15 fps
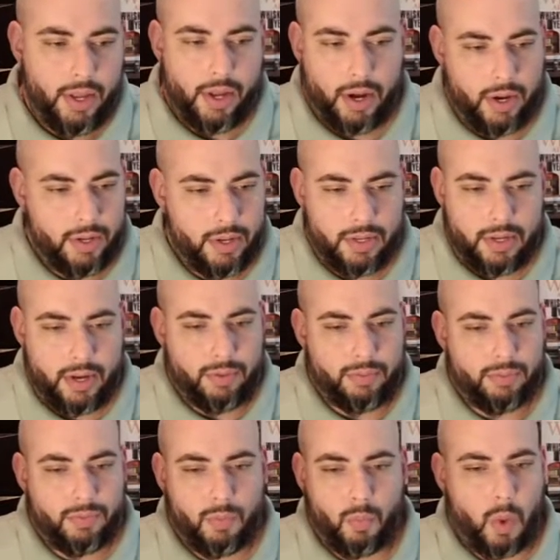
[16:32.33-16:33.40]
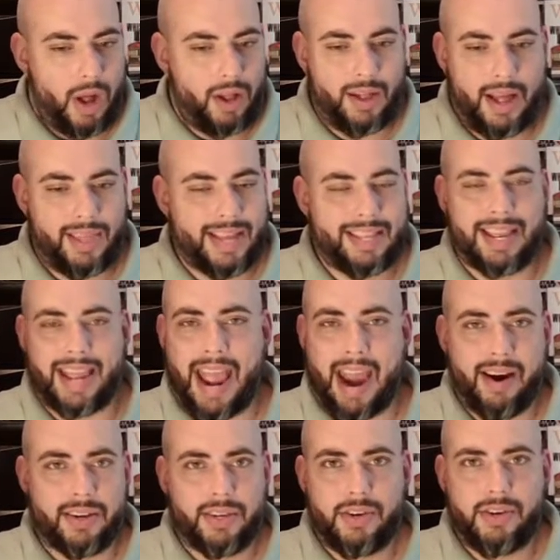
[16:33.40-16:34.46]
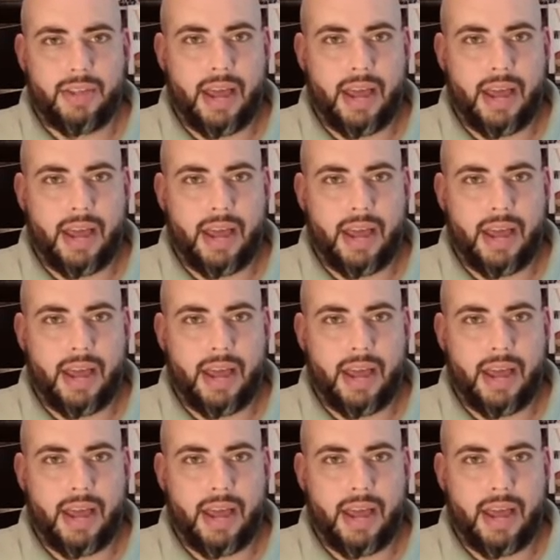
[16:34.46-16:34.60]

Uh, you know, while I like the character,